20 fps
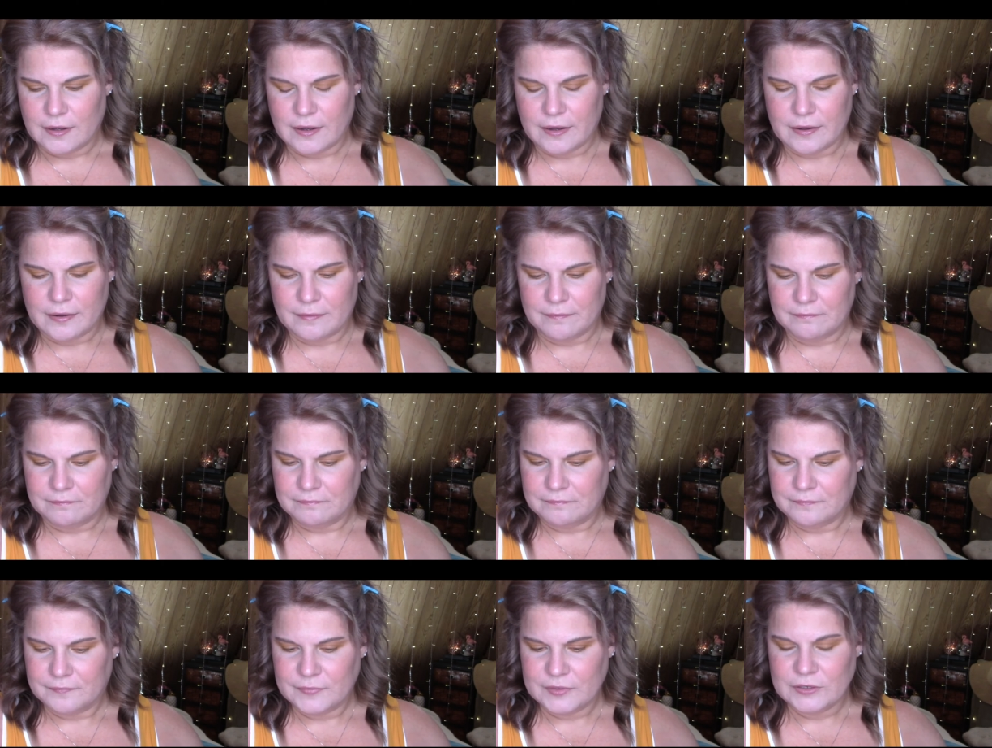Um,
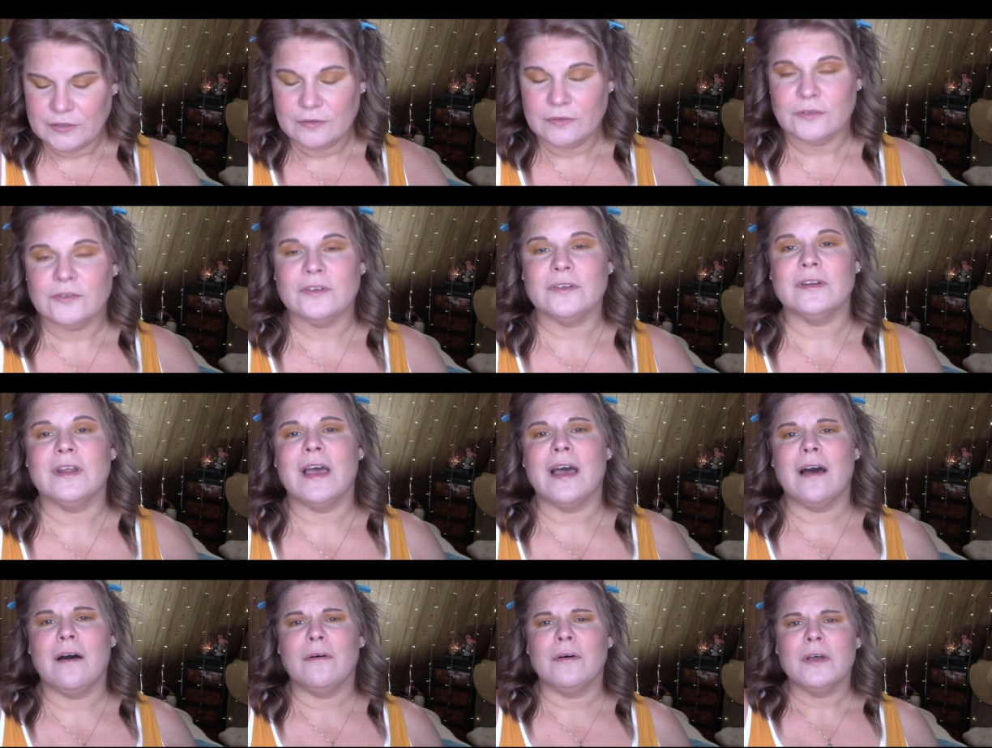so
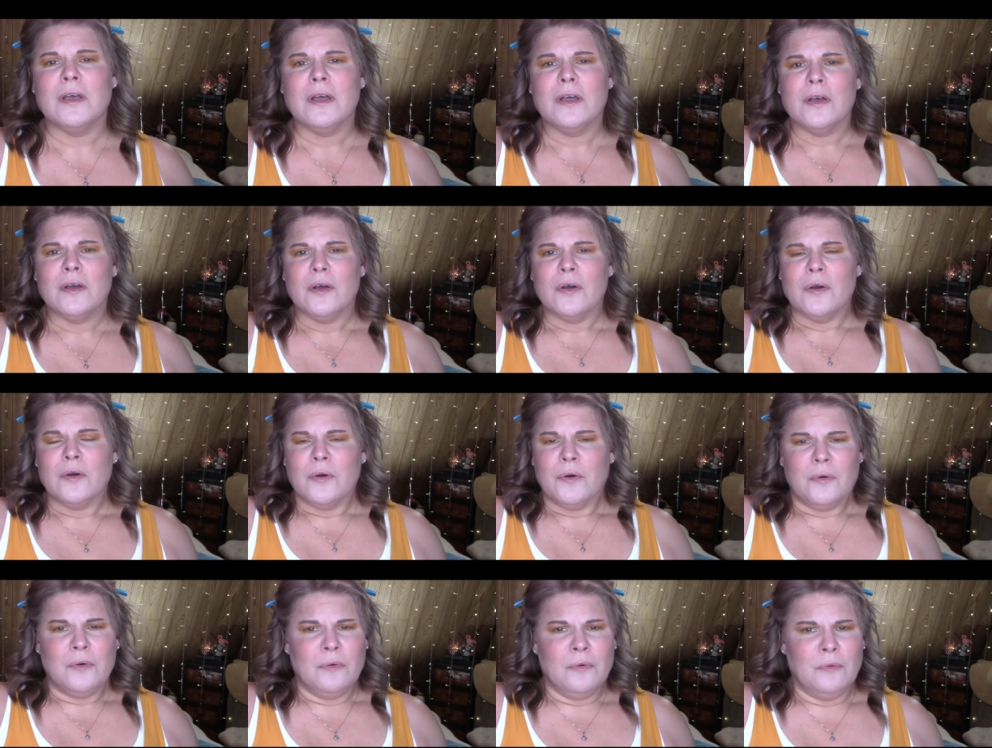now
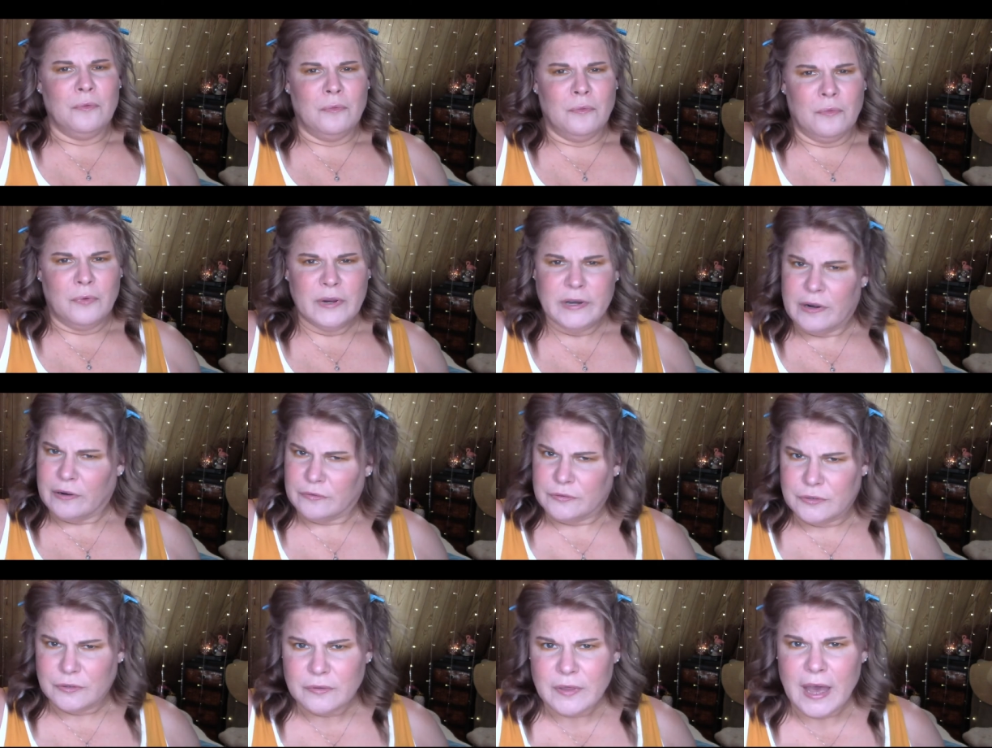we
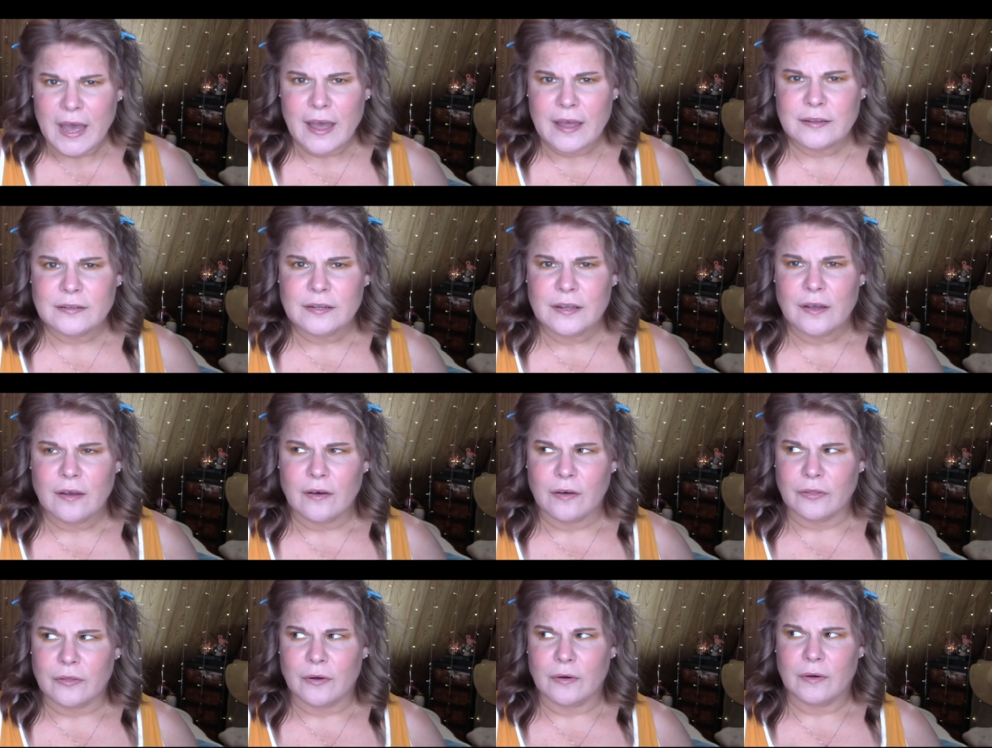don't do that,
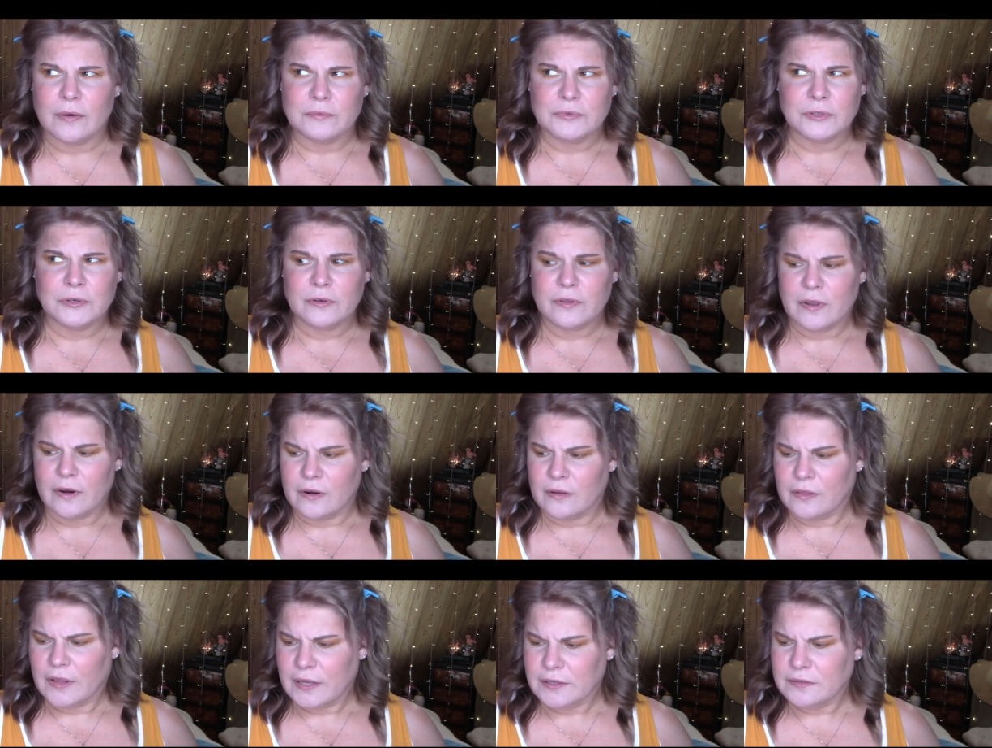although I'm sure
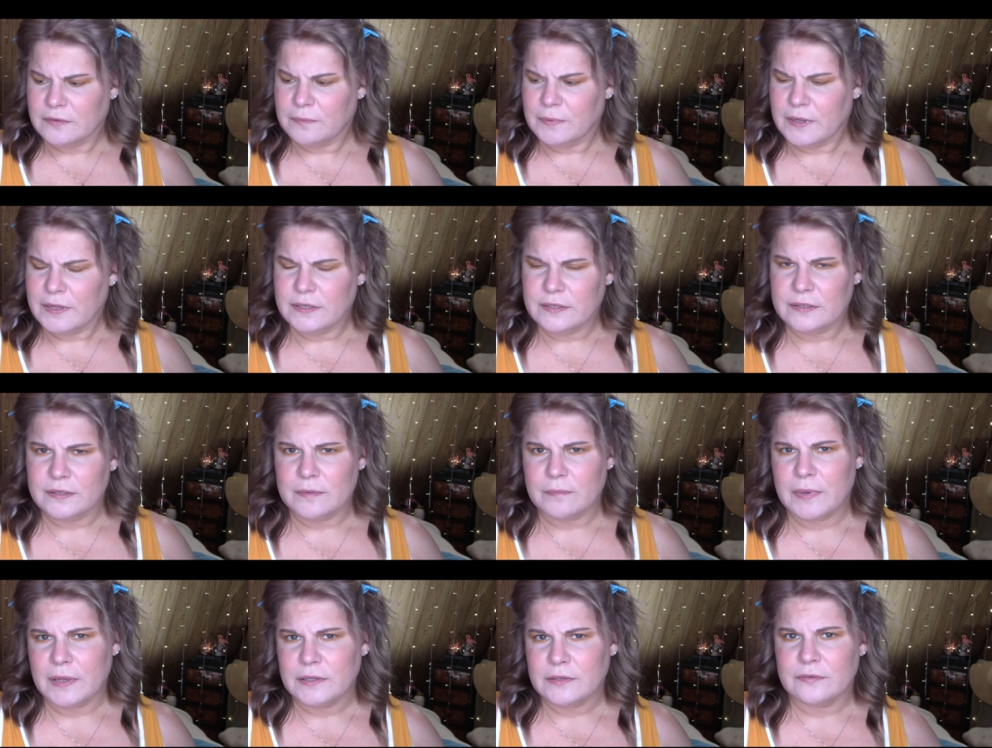there are lots of places
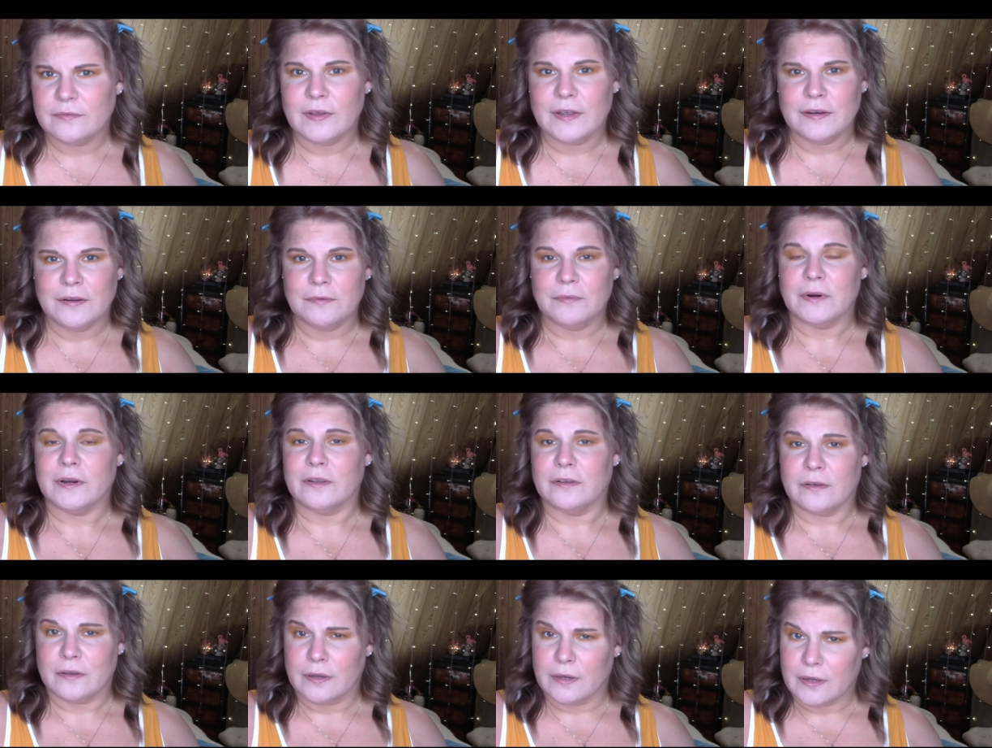in Pennsylvania where
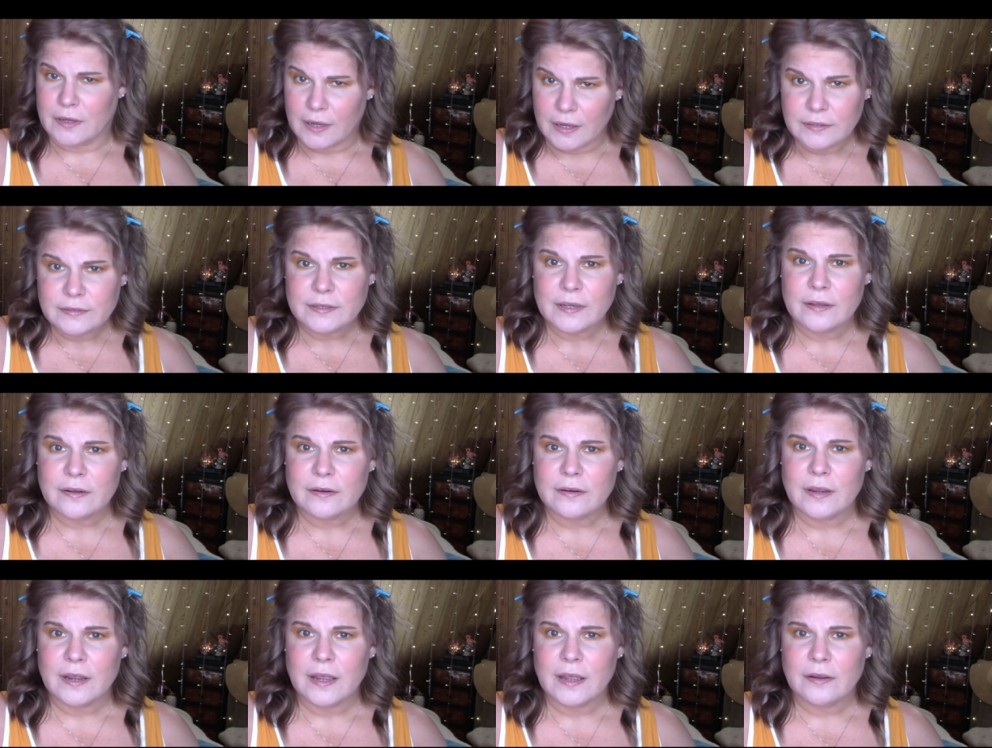you could cut
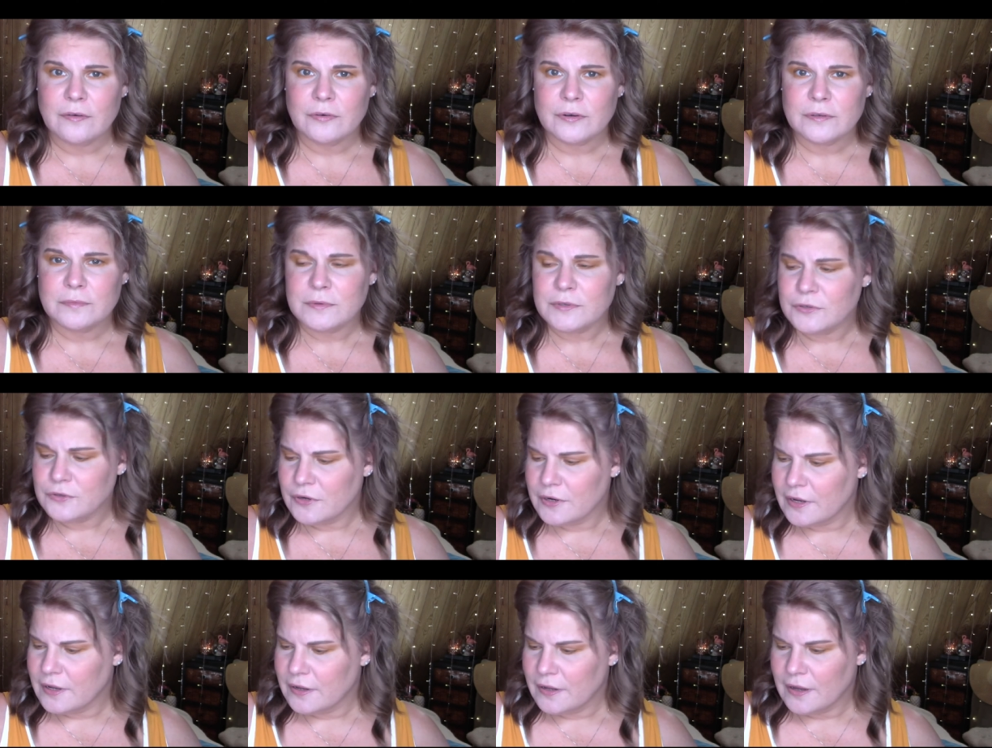down a Christmas
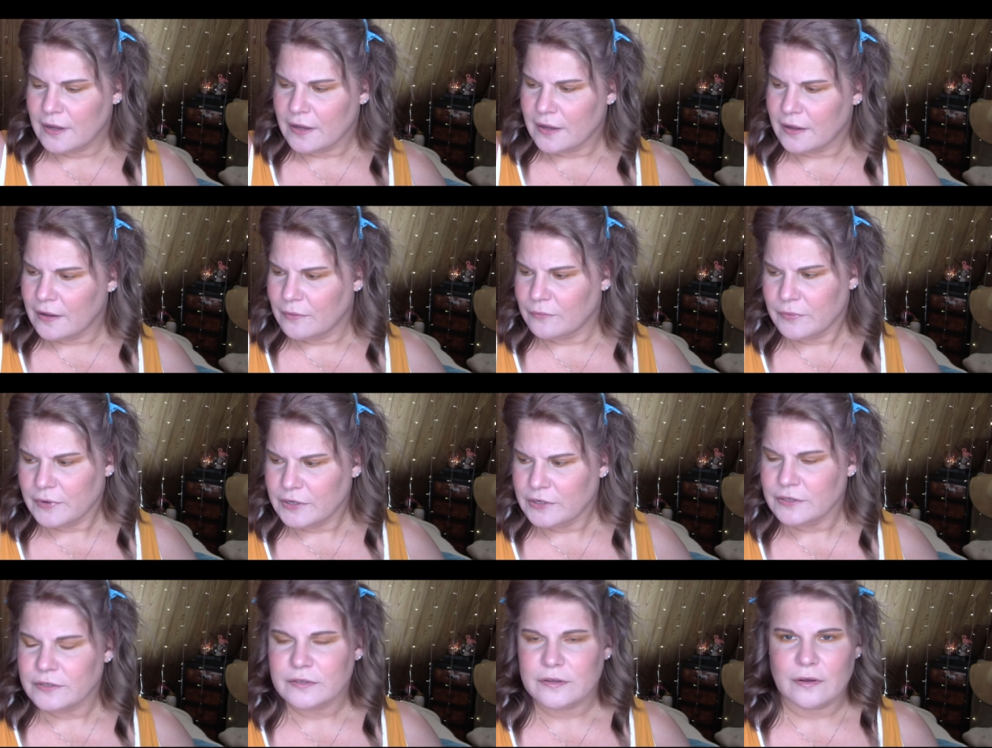tree. Uh,
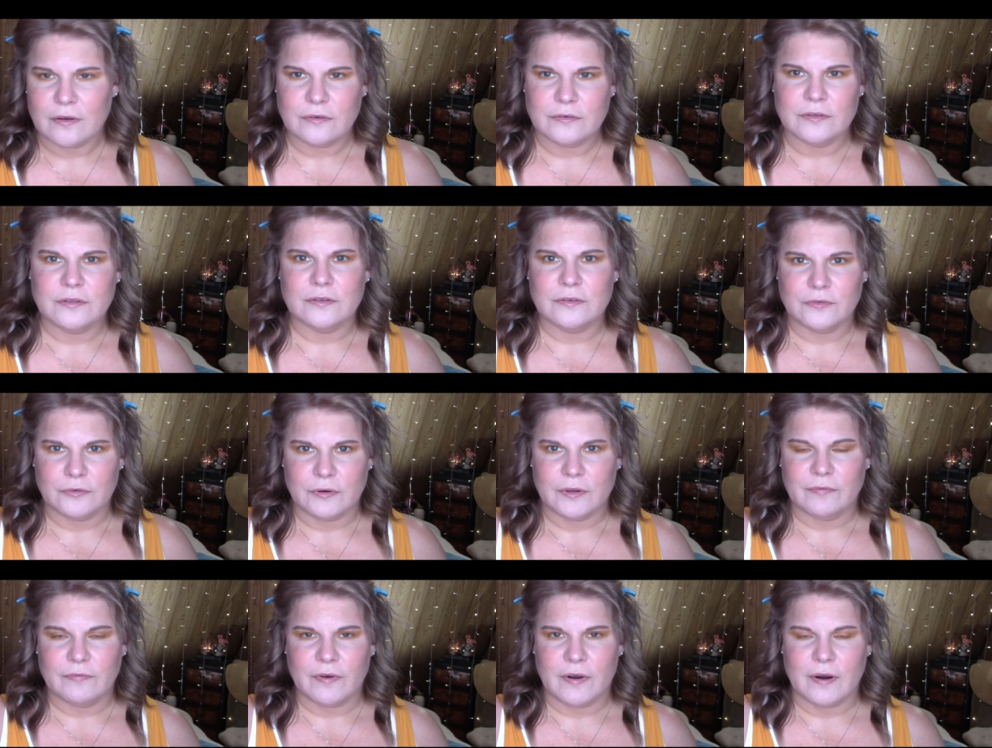we just go to the
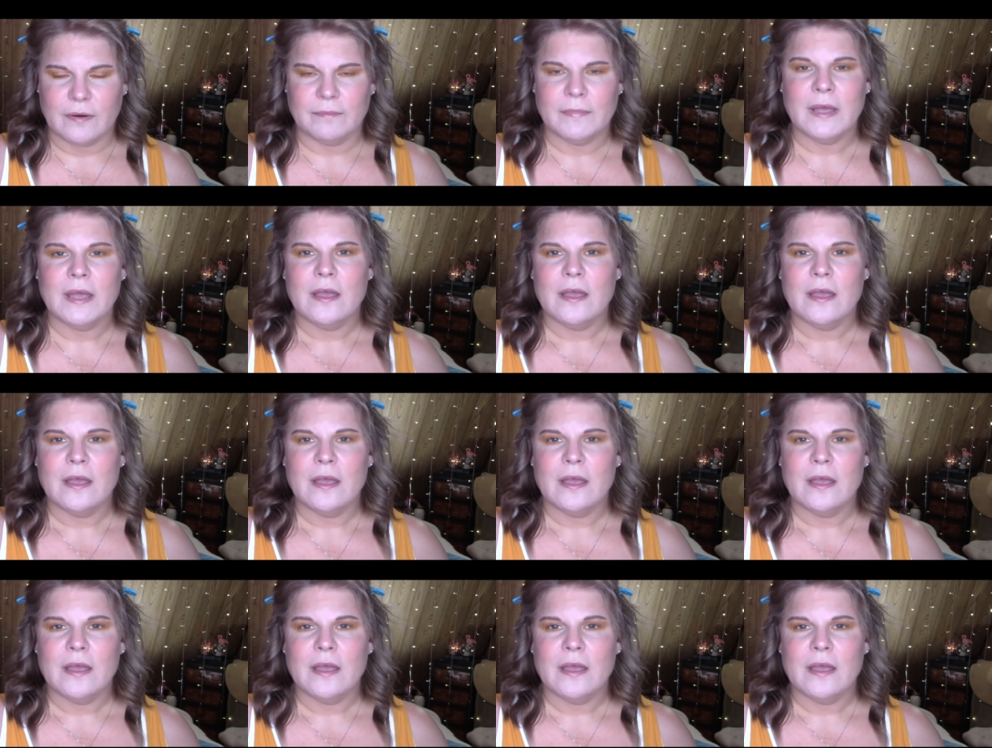tree farm